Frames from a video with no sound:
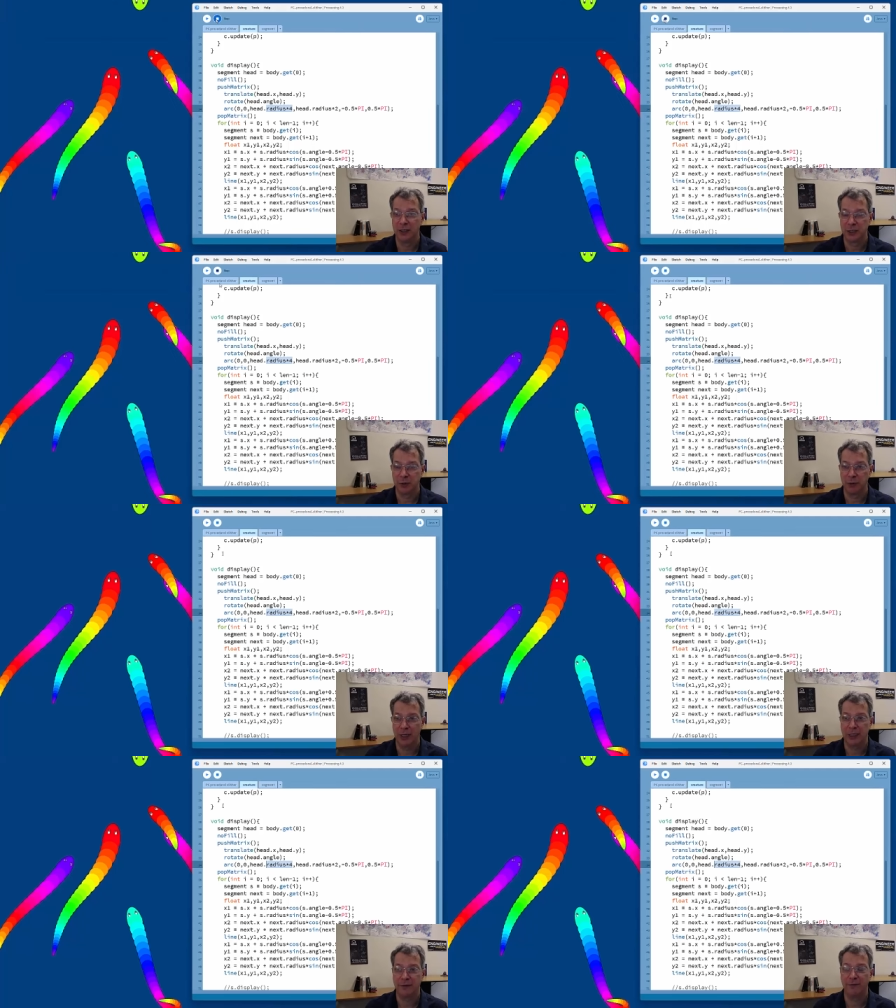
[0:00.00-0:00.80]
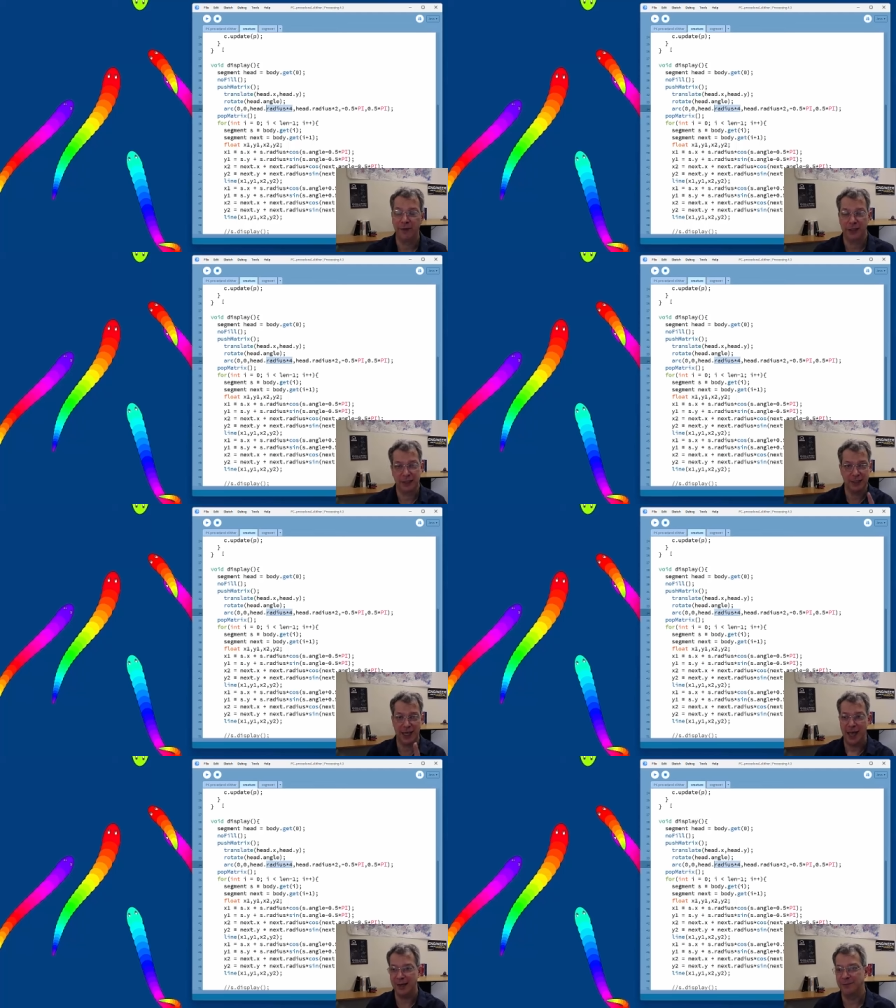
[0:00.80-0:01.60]
So let's fix
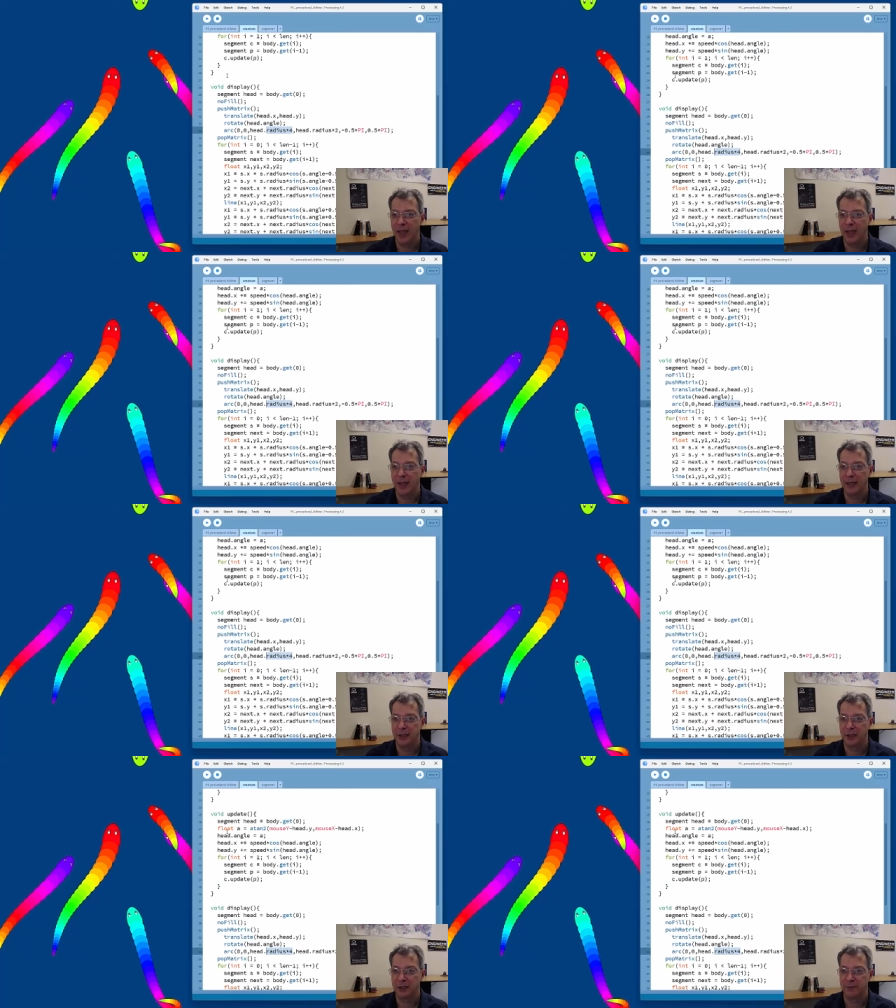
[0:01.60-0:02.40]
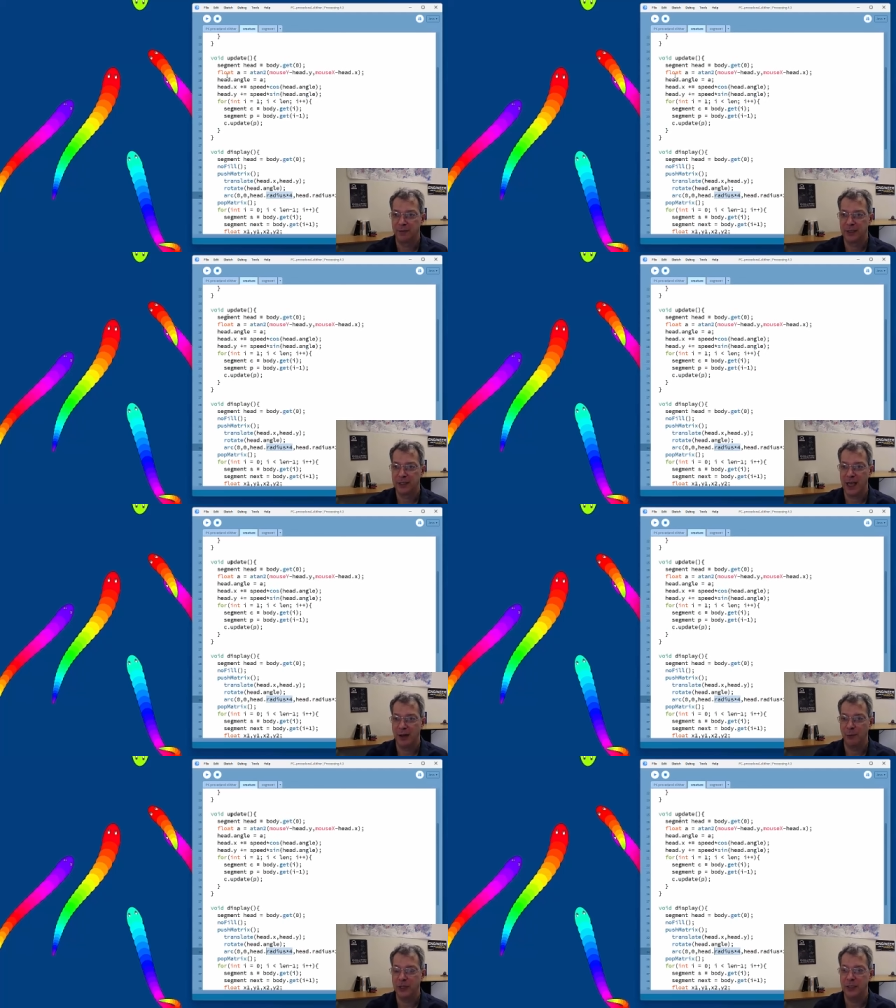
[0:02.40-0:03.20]
that. And to fix
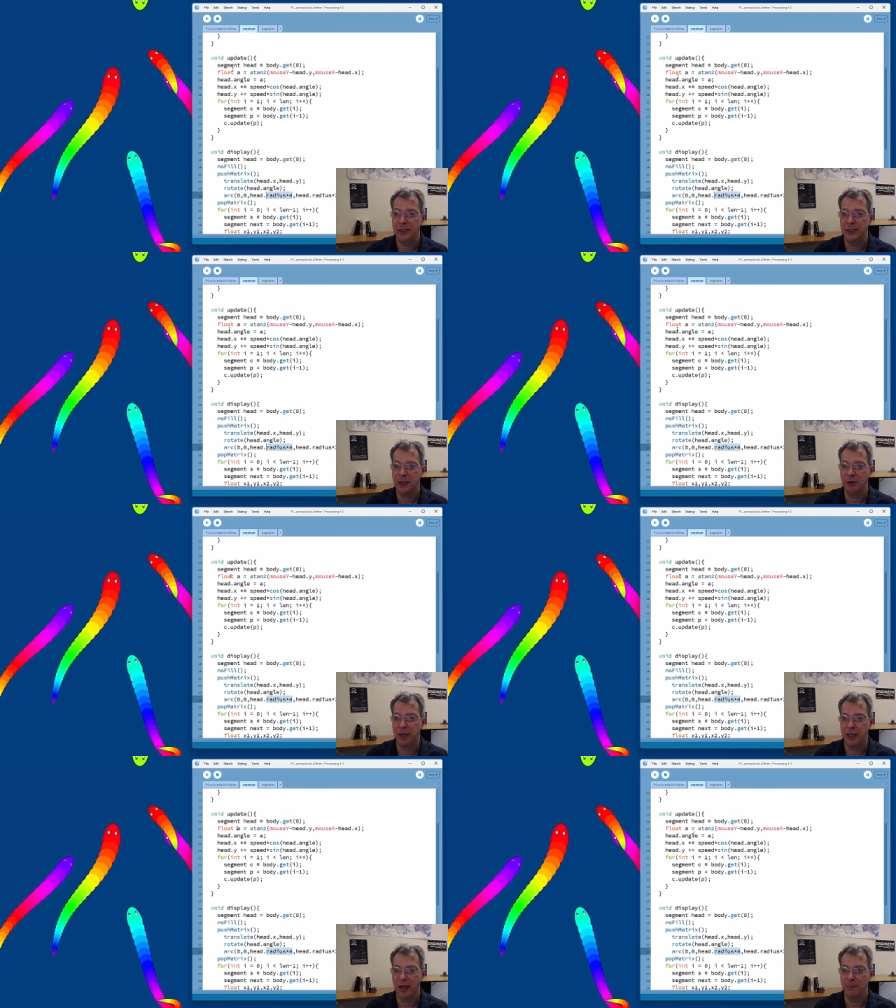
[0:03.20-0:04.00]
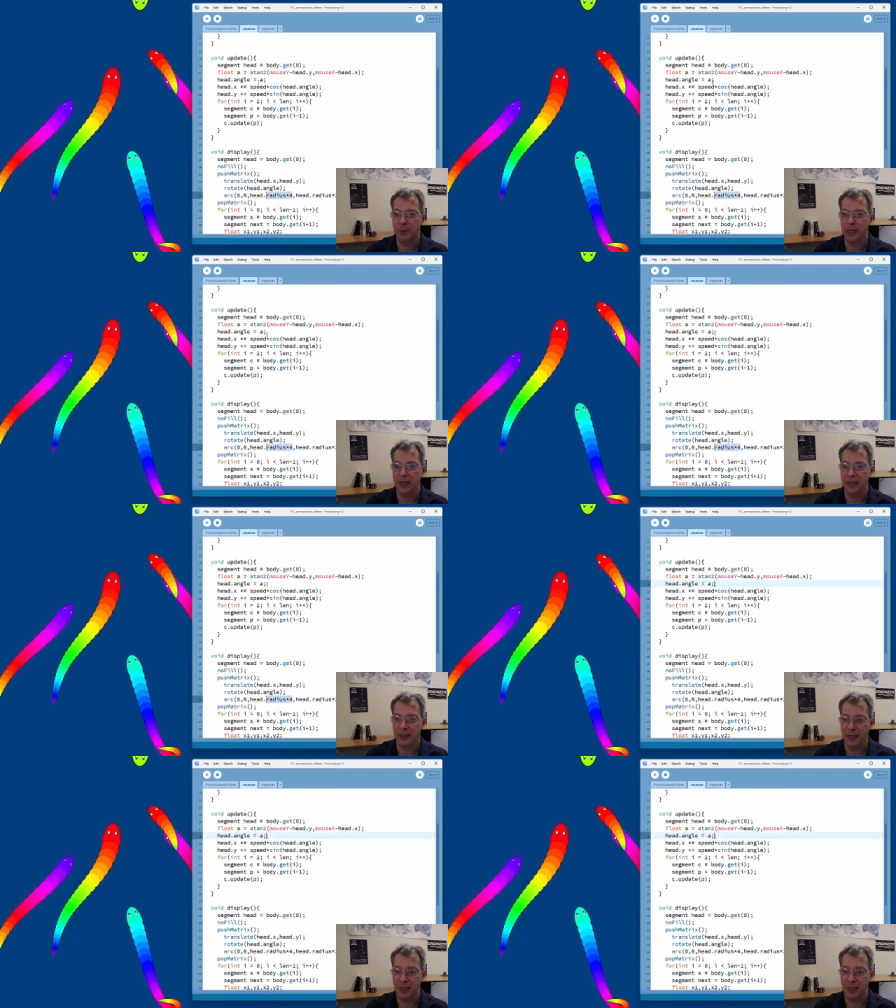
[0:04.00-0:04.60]
that, we need to go to the update.